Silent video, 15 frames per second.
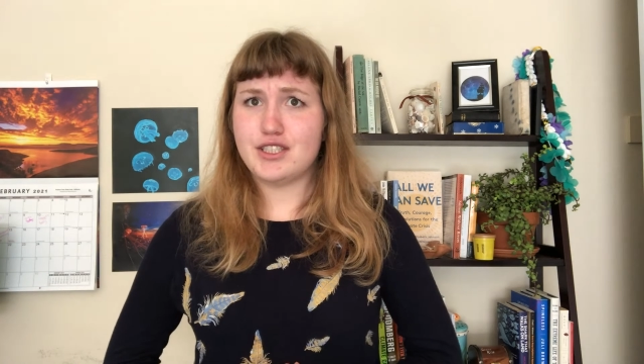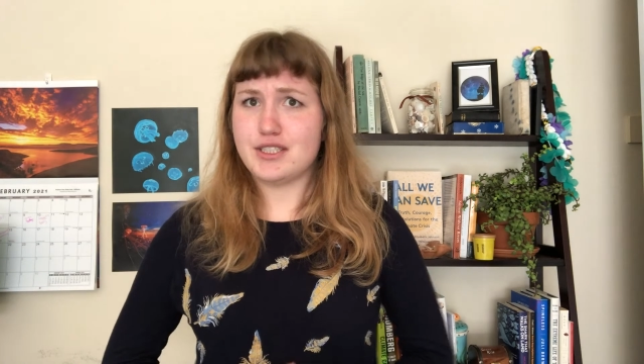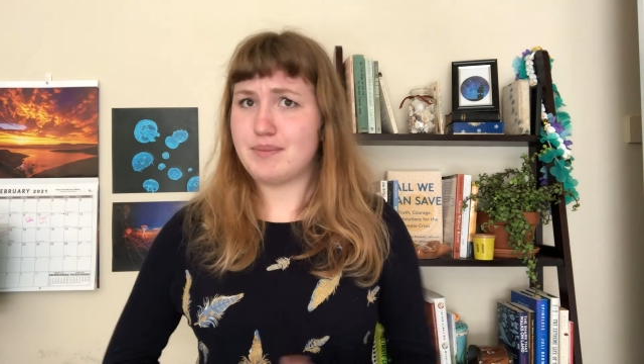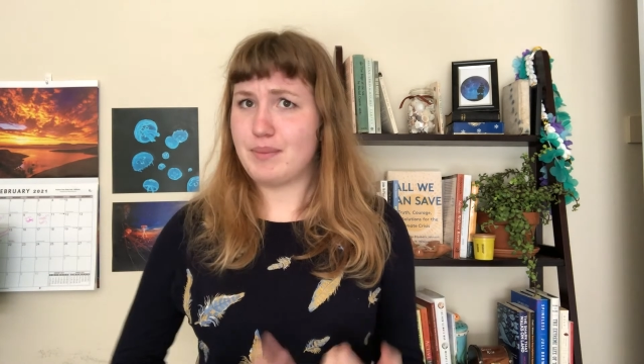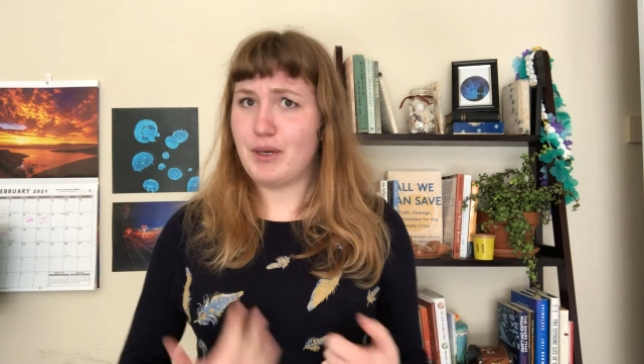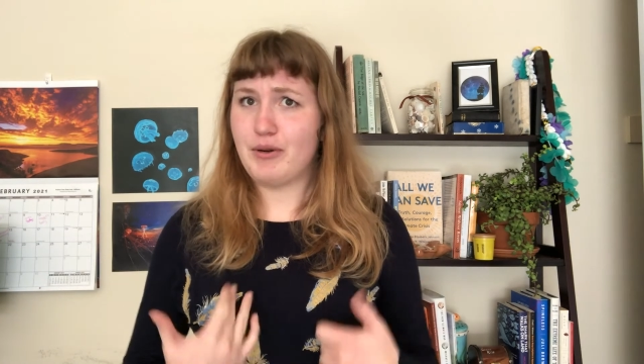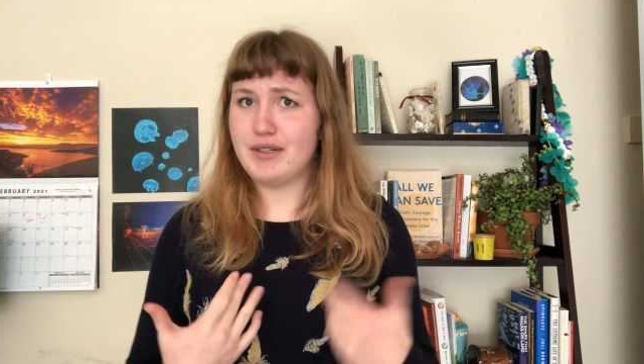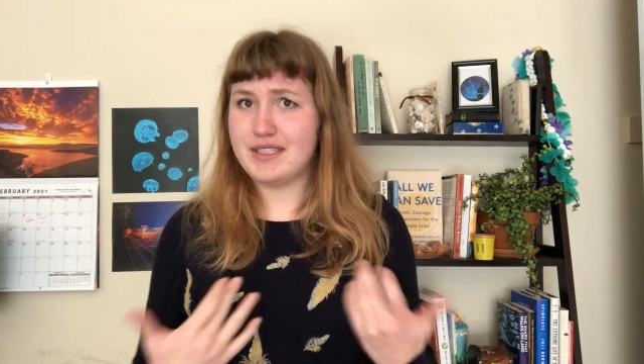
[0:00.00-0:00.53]

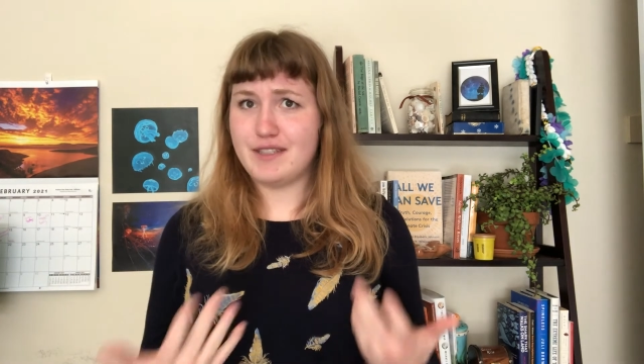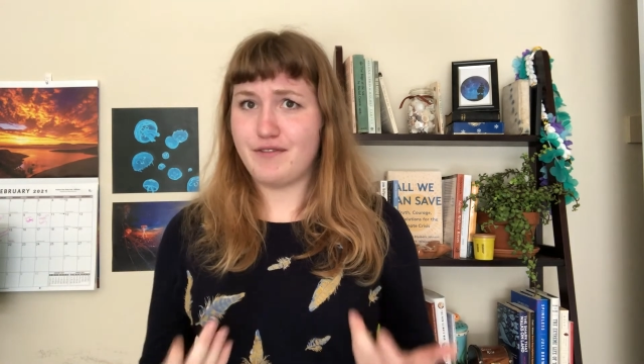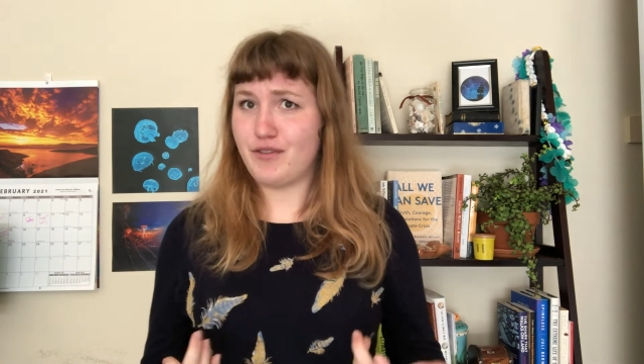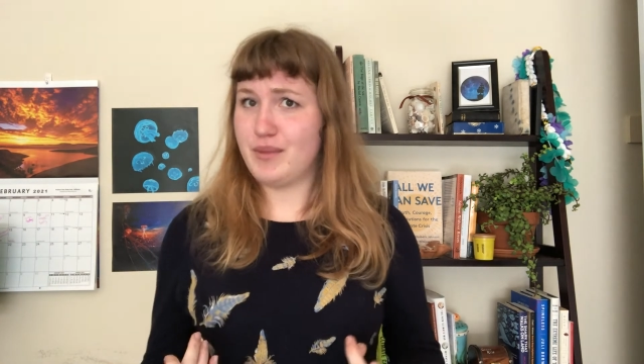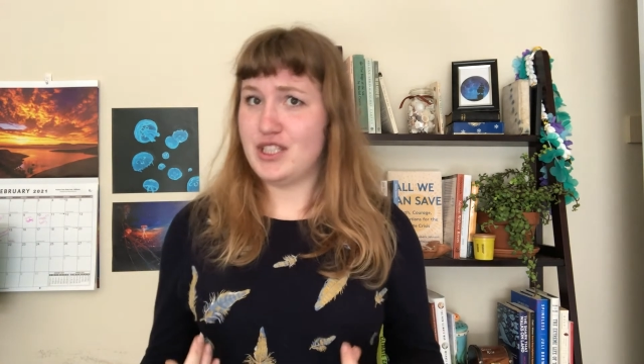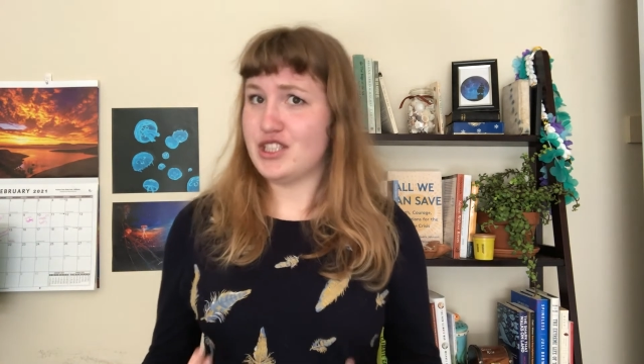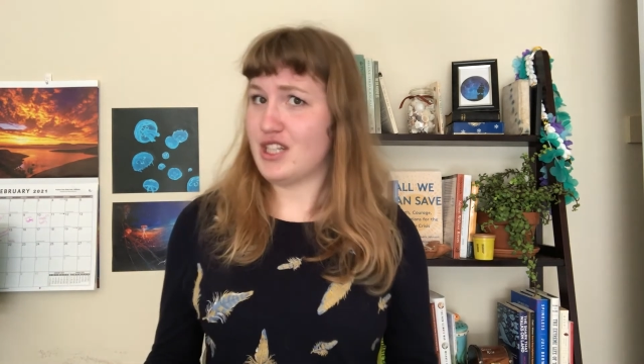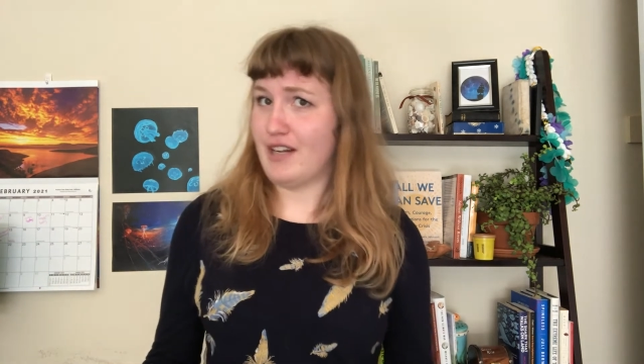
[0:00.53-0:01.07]
just bonus
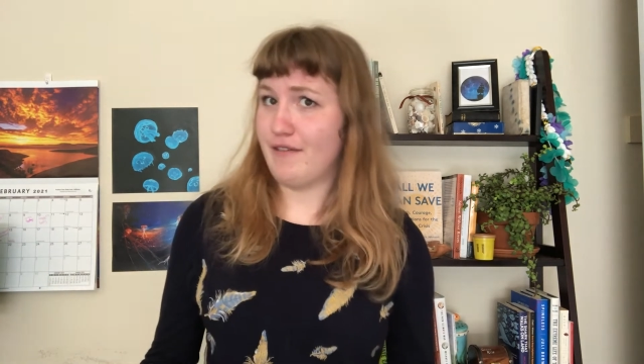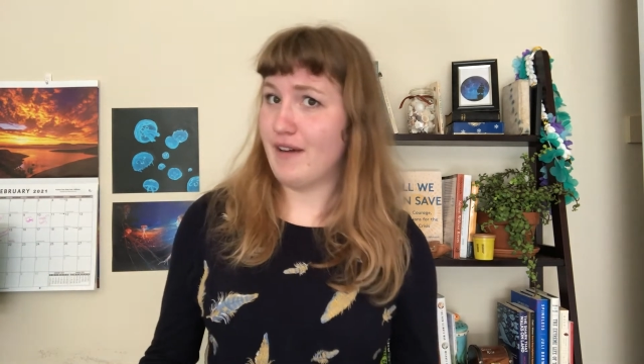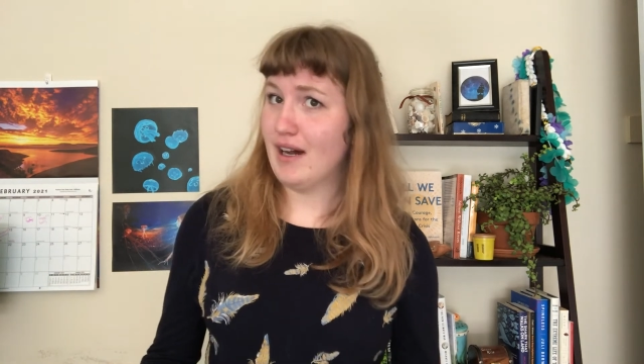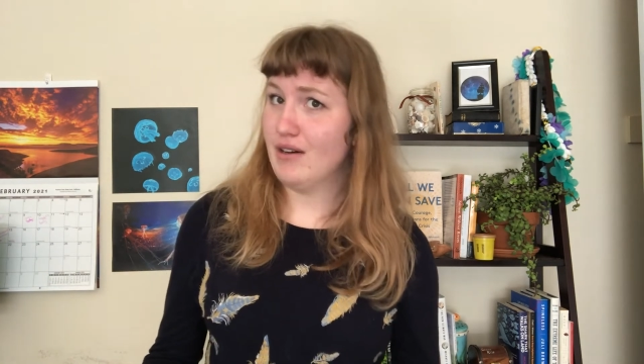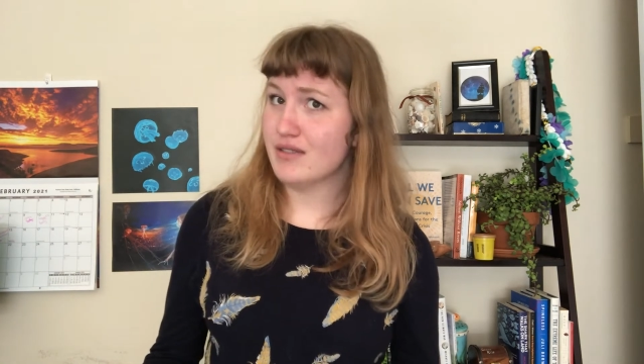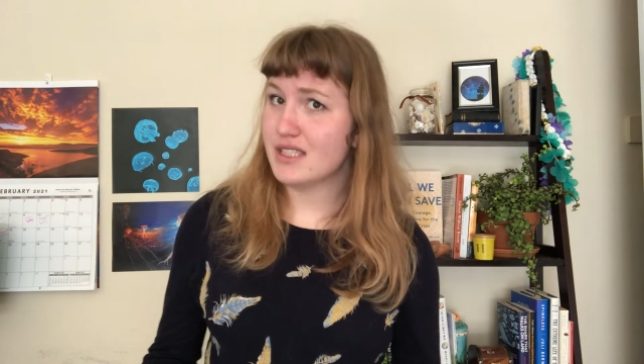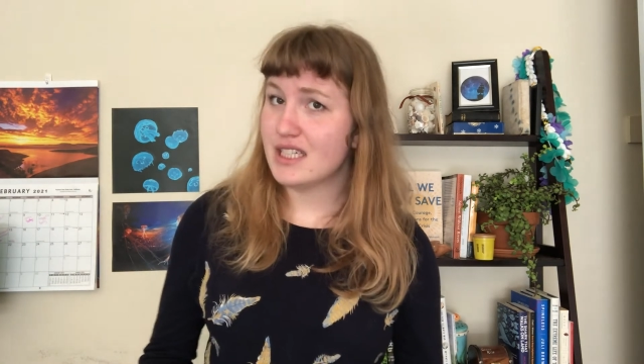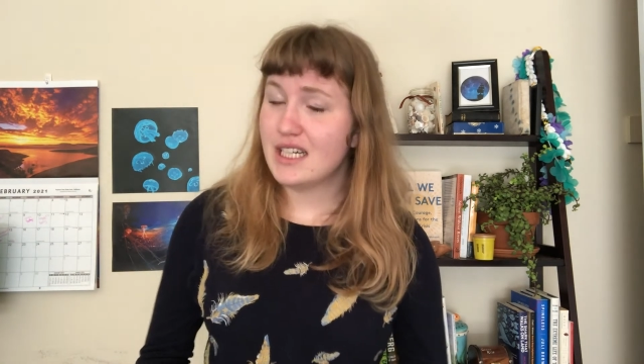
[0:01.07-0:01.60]
information I
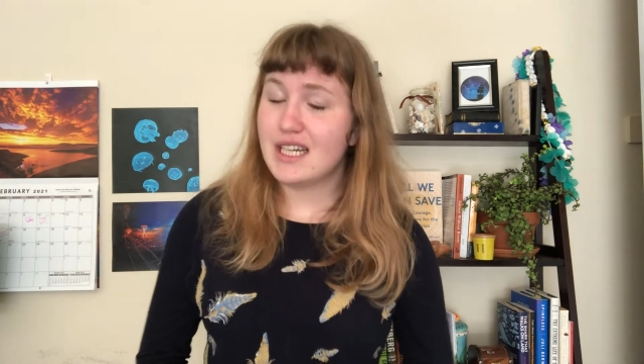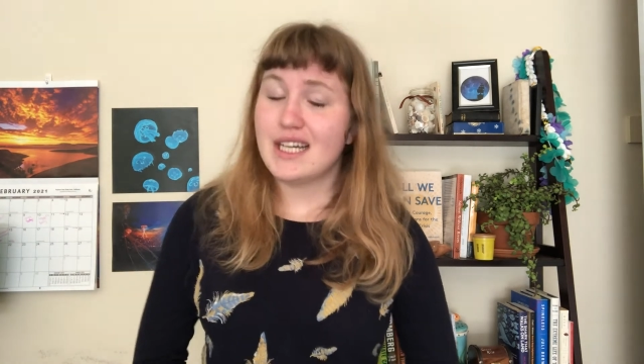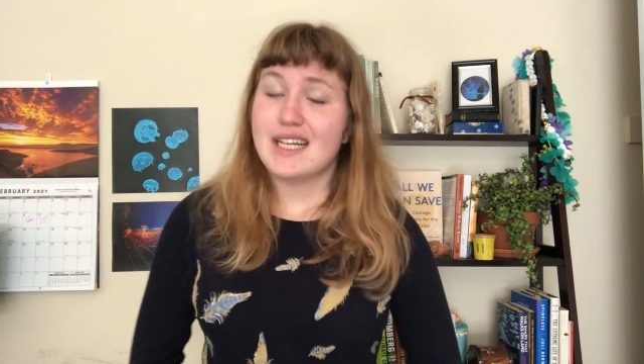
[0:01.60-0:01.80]
found.